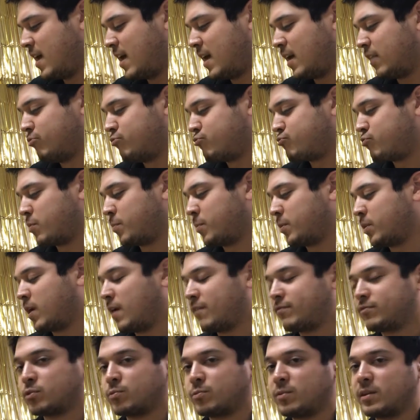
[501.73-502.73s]
and dribbled
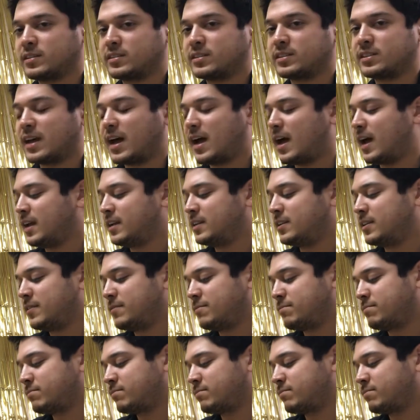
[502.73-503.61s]
off to one side.